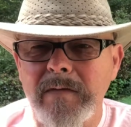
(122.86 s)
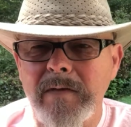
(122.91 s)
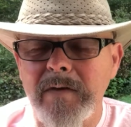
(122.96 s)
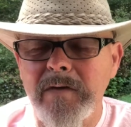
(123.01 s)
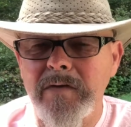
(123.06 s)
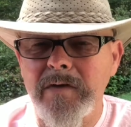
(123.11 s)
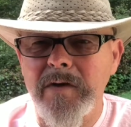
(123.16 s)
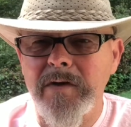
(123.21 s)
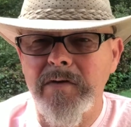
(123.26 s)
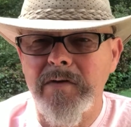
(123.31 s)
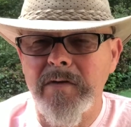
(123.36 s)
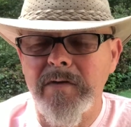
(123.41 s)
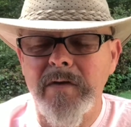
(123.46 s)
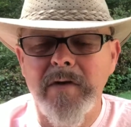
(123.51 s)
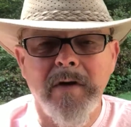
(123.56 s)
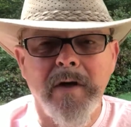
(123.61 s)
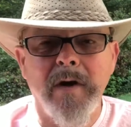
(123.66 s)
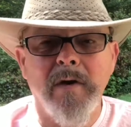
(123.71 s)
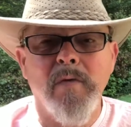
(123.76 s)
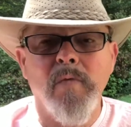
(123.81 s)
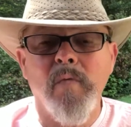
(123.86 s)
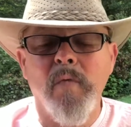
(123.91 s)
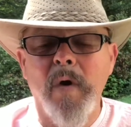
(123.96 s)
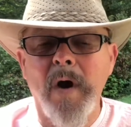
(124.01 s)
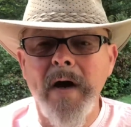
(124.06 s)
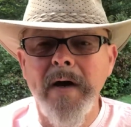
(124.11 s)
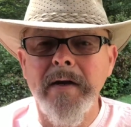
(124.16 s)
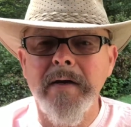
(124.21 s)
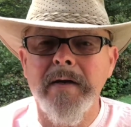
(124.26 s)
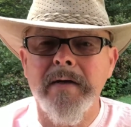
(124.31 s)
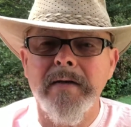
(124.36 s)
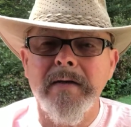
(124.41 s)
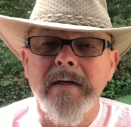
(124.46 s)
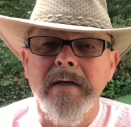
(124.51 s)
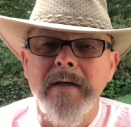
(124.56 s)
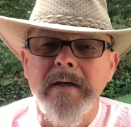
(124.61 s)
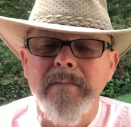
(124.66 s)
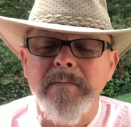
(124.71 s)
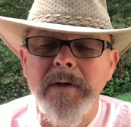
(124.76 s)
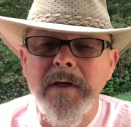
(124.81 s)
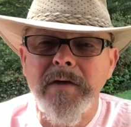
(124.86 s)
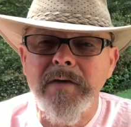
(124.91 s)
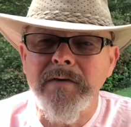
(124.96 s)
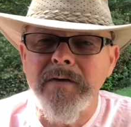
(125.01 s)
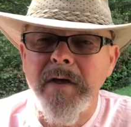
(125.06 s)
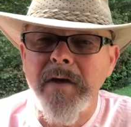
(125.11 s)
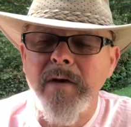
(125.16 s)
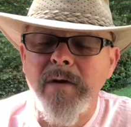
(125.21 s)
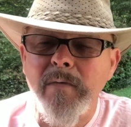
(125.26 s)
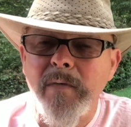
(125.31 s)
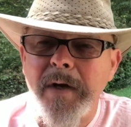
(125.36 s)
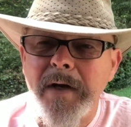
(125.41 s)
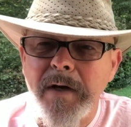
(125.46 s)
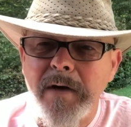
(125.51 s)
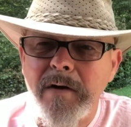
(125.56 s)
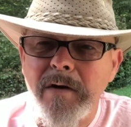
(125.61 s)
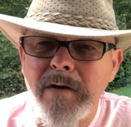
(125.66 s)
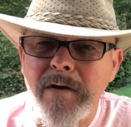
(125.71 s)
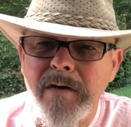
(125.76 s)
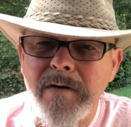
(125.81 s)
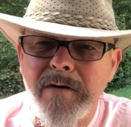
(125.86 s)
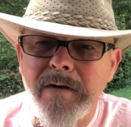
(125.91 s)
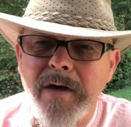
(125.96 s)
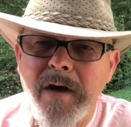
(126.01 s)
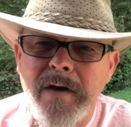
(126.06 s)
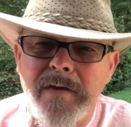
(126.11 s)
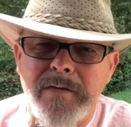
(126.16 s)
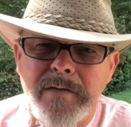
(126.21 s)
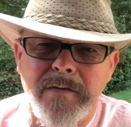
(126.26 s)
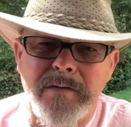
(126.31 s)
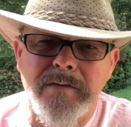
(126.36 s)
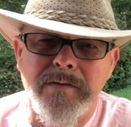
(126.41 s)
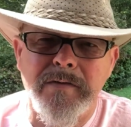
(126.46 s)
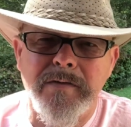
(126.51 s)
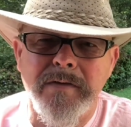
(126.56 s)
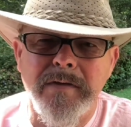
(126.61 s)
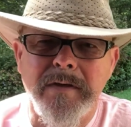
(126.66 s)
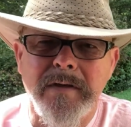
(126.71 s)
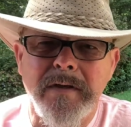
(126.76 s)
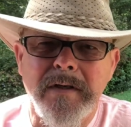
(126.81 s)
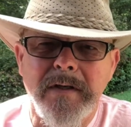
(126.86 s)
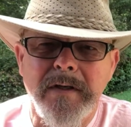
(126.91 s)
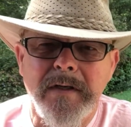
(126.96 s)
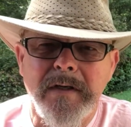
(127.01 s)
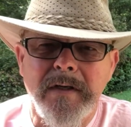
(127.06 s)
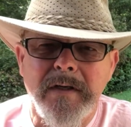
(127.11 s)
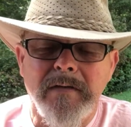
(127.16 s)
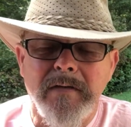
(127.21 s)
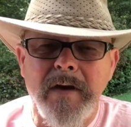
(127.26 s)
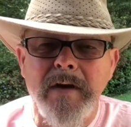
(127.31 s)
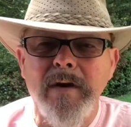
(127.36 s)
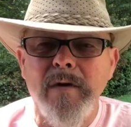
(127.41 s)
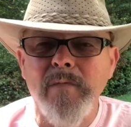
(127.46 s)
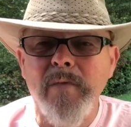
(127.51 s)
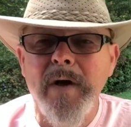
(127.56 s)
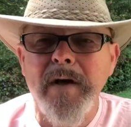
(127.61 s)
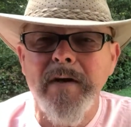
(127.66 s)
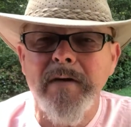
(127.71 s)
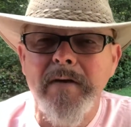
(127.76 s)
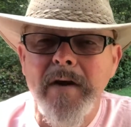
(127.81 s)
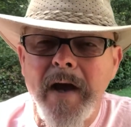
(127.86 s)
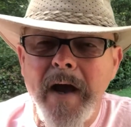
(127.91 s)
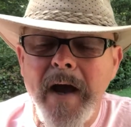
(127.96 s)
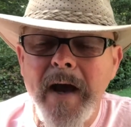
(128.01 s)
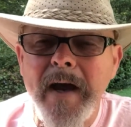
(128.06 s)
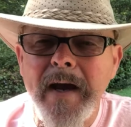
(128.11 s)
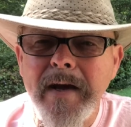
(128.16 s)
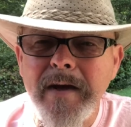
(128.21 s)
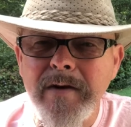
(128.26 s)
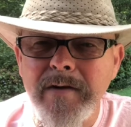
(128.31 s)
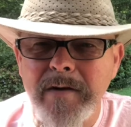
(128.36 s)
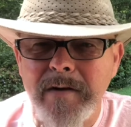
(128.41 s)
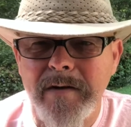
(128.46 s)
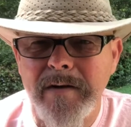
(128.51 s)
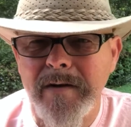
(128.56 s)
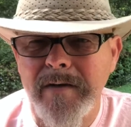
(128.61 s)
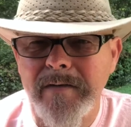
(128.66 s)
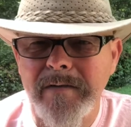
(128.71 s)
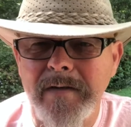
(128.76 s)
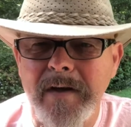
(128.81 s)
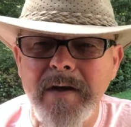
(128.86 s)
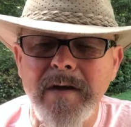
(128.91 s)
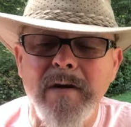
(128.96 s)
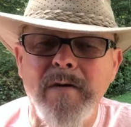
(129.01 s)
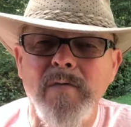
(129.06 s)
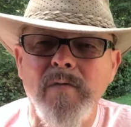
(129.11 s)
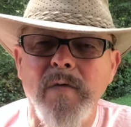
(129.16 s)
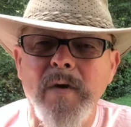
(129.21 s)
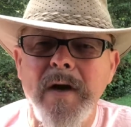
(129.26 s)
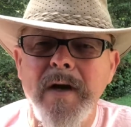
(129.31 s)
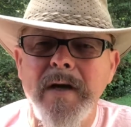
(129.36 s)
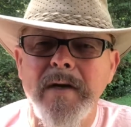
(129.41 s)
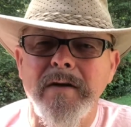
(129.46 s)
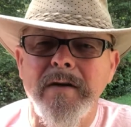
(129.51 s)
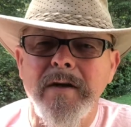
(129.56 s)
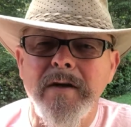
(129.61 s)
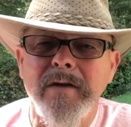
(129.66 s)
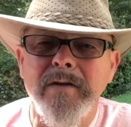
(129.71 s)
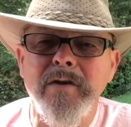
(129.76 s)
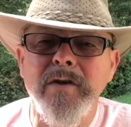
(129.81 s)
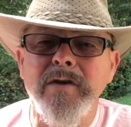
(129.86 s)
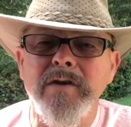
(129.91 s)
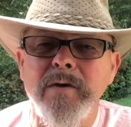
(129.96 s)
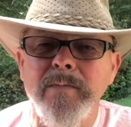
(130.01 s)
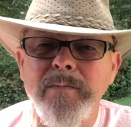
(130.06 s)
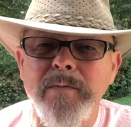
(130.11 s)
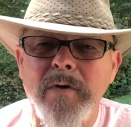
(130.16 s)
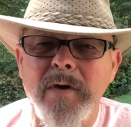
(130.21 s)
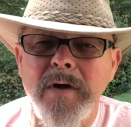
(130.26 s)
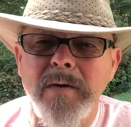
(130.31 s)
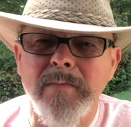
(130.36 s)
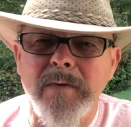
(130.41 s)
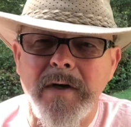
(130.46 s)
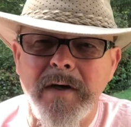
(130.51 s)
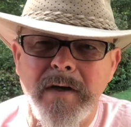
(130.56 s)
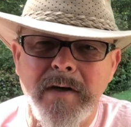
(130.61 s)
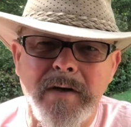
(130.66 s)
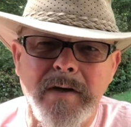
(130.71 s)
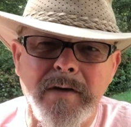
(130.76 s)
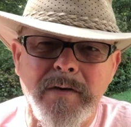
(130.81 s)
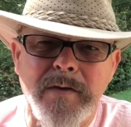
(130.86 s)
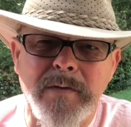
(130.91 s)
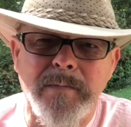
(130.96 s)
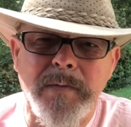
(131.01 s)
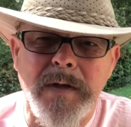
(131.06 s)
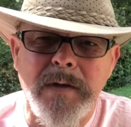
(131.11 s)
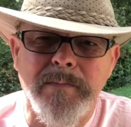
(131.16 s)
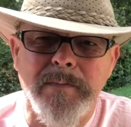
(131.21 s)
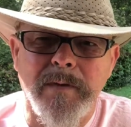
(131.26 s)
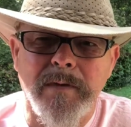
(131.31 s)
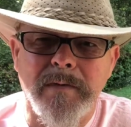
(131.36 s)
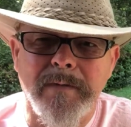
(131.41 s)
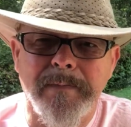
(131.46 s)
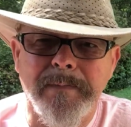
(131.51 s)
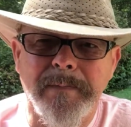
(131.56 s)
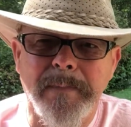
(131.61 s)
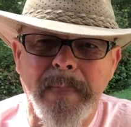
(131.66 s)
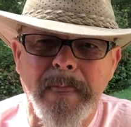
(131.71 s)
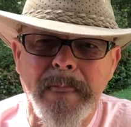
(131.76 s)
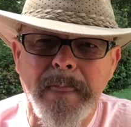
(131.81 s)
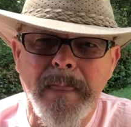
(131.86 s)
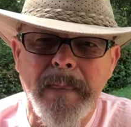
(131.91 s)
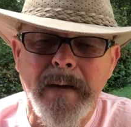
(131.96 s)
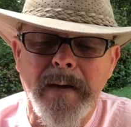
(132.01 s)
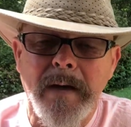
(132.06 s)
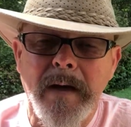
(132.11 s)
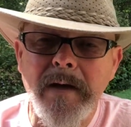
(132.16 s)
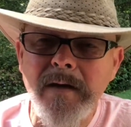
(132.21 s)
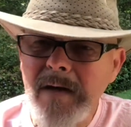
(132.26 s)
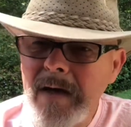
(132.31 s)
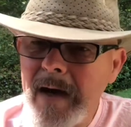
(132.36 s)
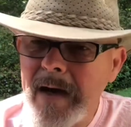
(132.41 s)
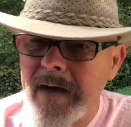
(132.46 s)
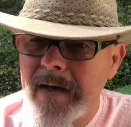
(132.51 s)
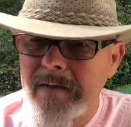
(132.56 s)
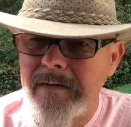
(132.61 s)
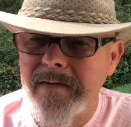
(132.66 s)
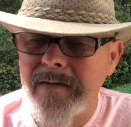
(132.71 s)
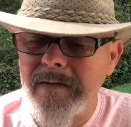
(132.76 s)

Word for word: decision. They don't want it because they don't want to hurt others. They don't want anger. They don't want disappointment in other people. And yet,